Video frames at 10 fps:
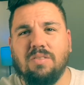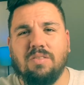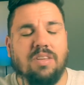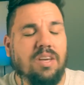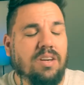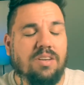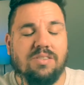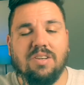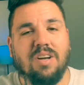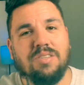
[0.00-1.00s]
the
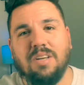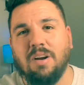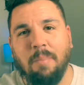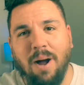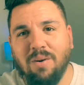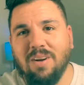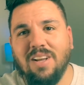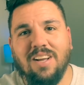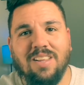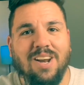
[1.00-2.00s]
disgusting amount
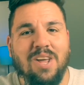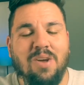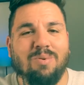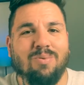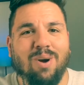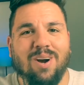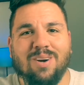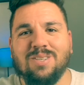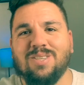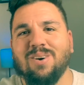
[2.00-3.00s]
that he would
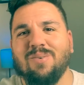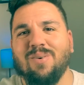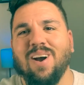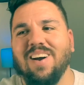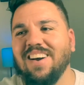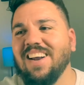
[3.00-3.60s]
wear to where